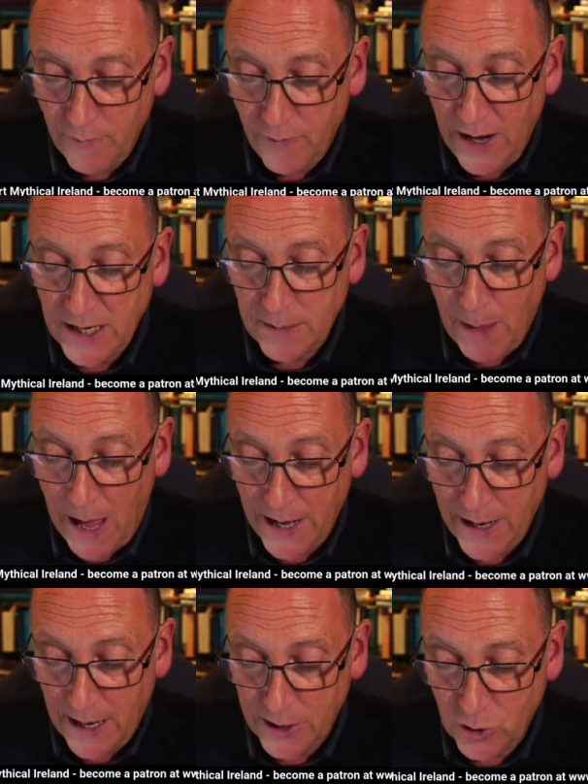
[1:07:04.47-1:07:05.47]
invaded
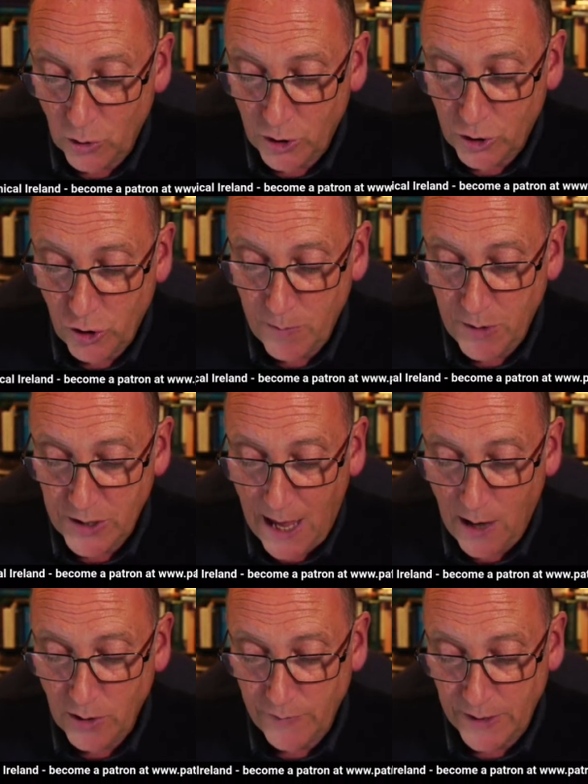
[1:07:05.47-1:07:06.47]
Man and took tribute
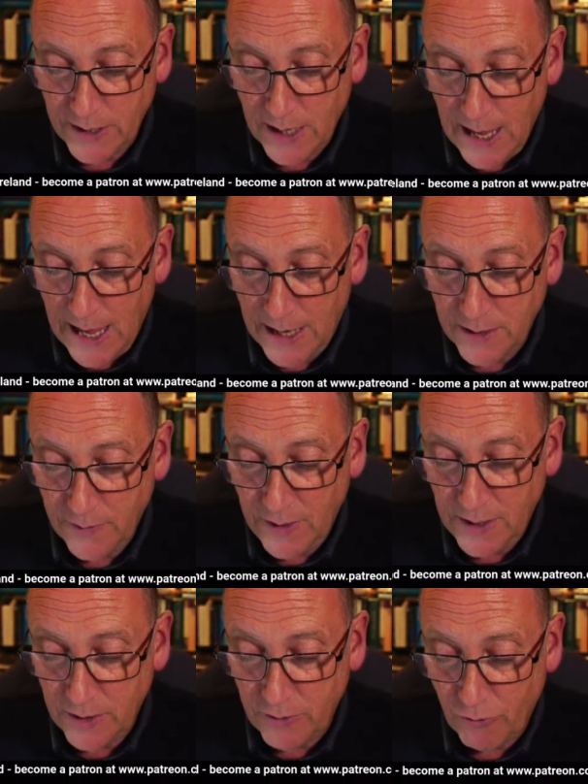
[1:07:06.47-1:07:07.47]
out of it and
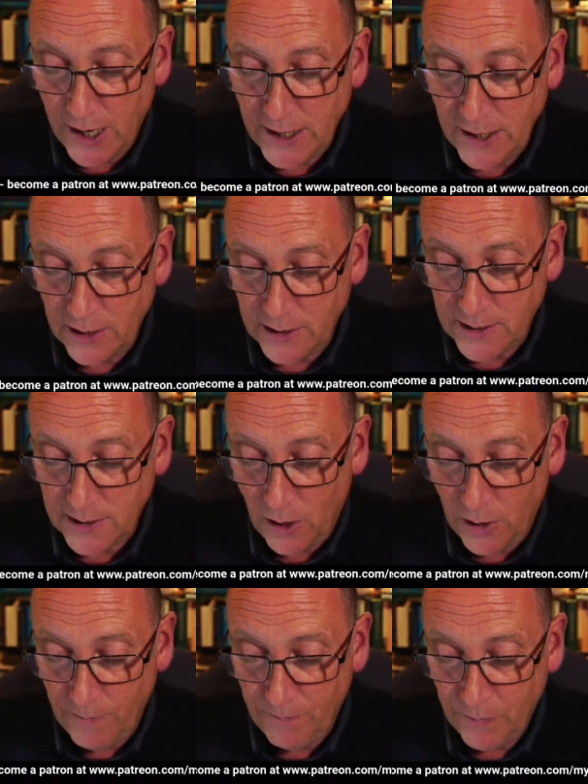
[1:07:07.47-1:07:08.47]
defeated Reinald's
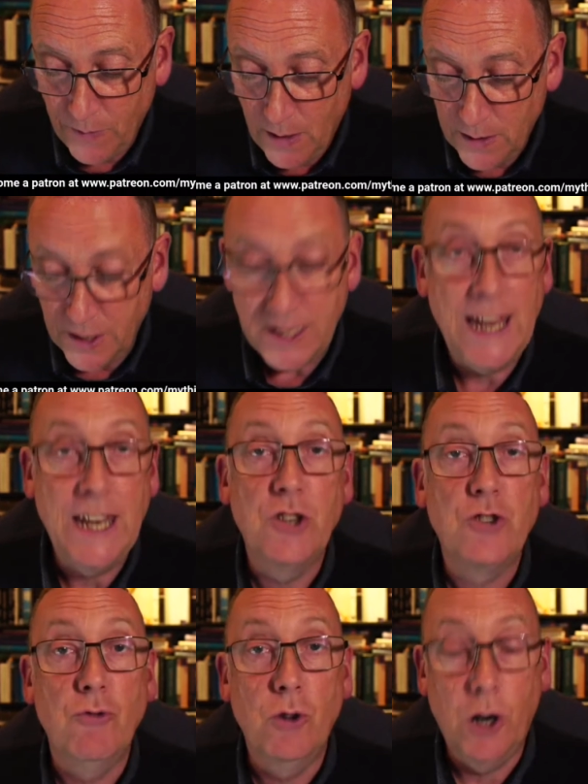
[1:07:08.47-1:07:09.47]
son, the
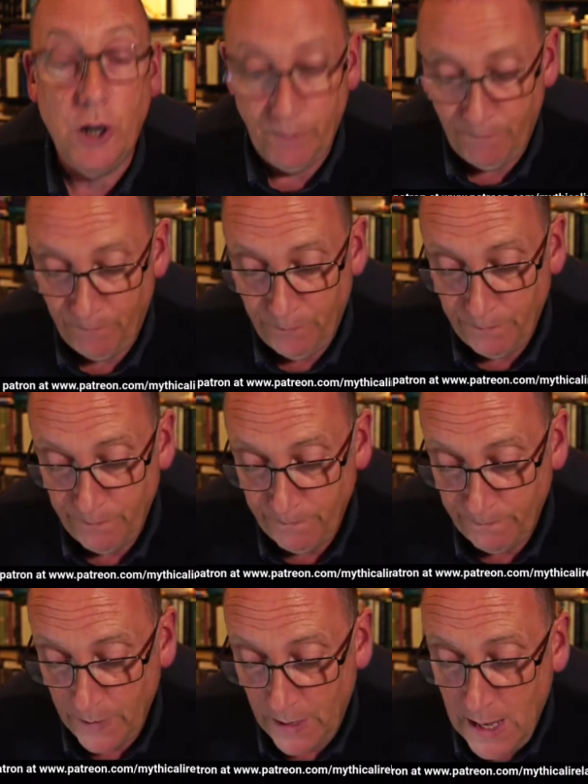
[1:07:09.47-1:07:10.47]
Danish ruler.
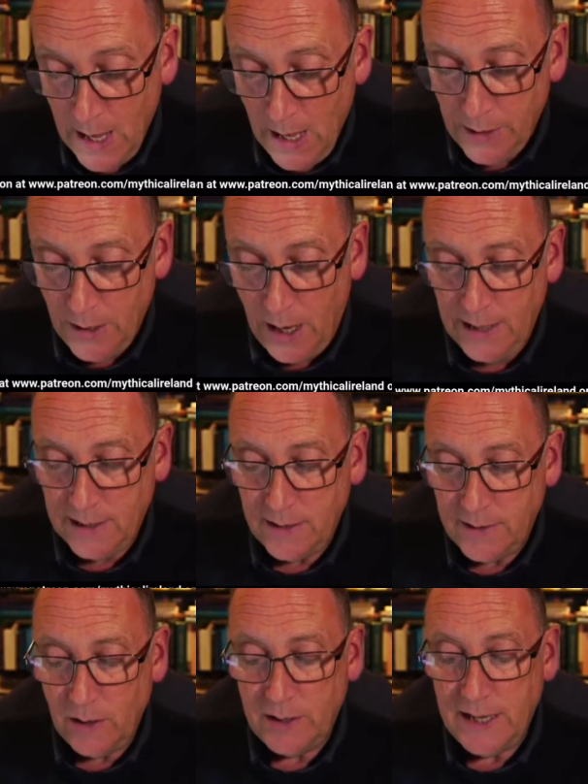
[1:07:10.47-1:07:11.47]

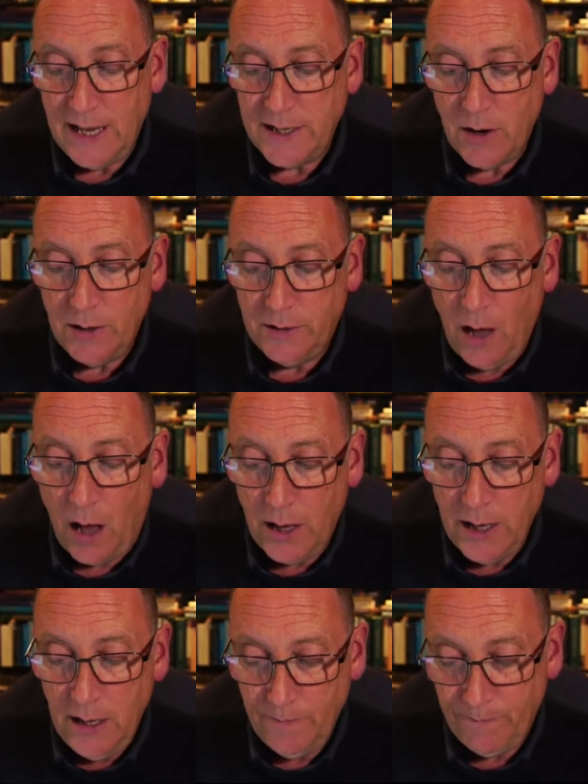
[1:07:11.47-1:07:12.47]
Niall's successor,
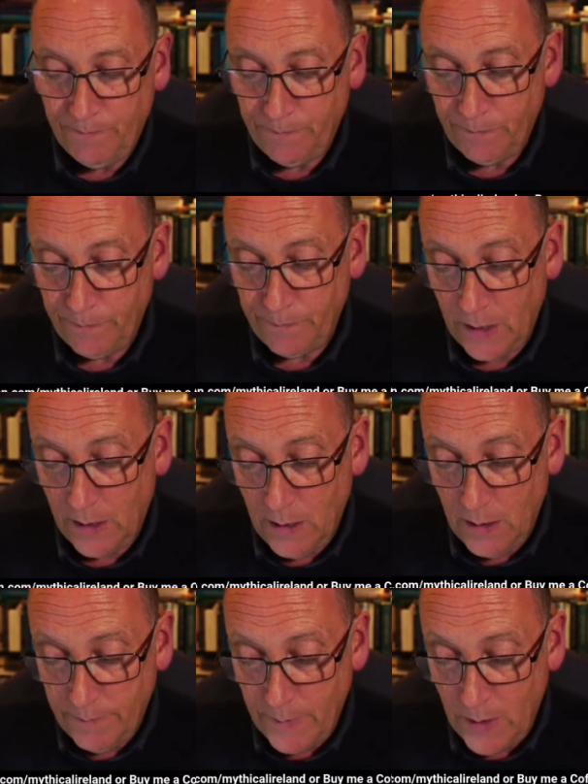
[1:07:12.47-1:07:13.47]
Dathi,
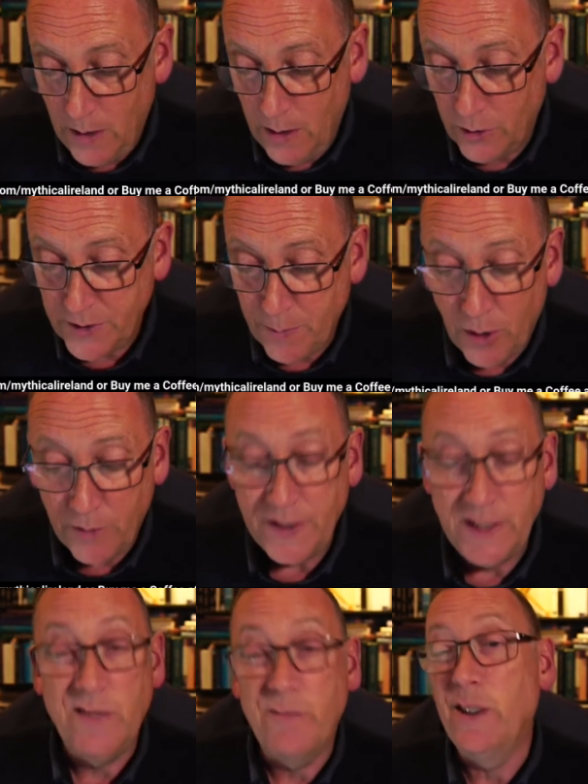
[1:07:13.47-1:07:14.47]
uh, us
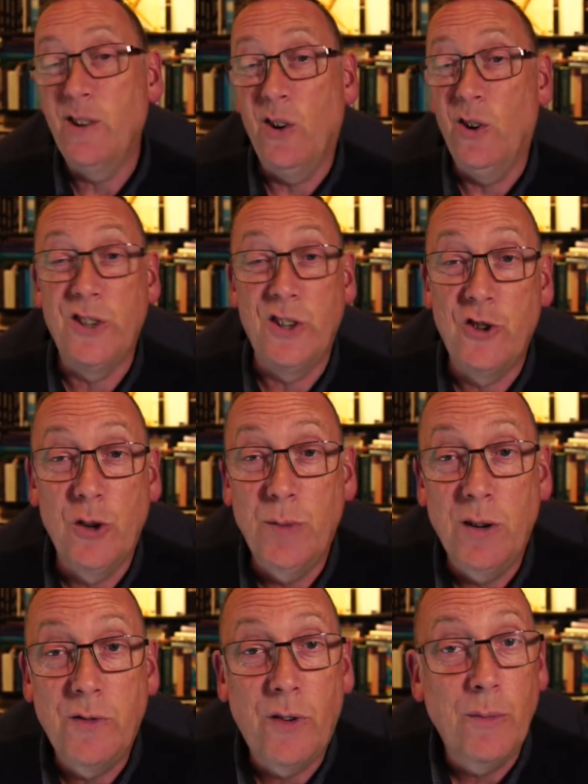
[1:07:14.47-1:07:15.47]
Murphys have been causing
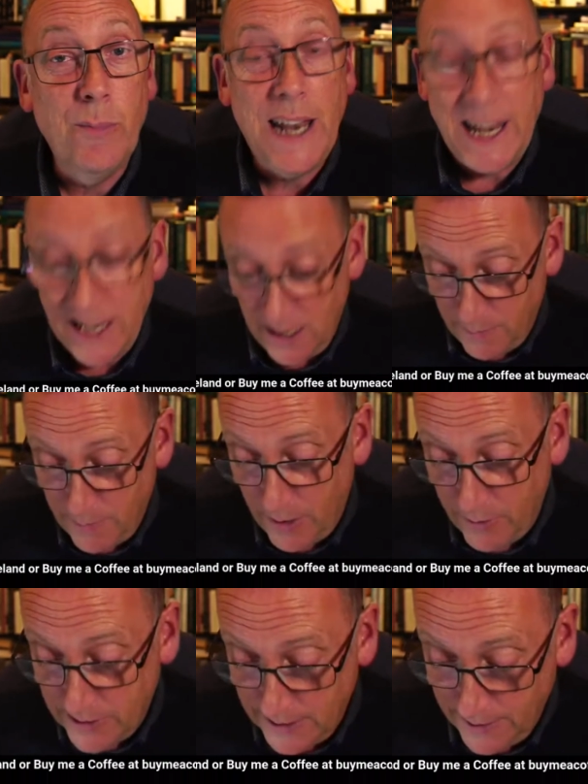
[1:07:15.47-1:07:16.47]
trouble for millennia,
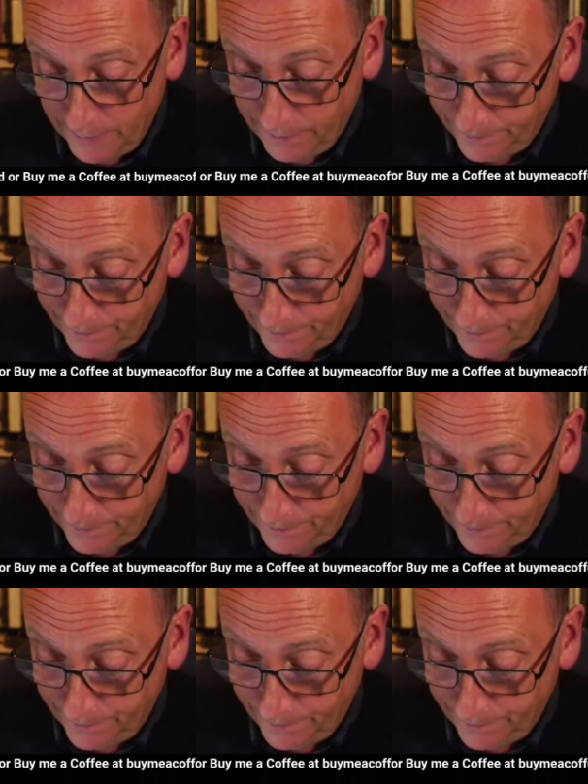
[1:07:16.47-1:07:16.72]
apparently.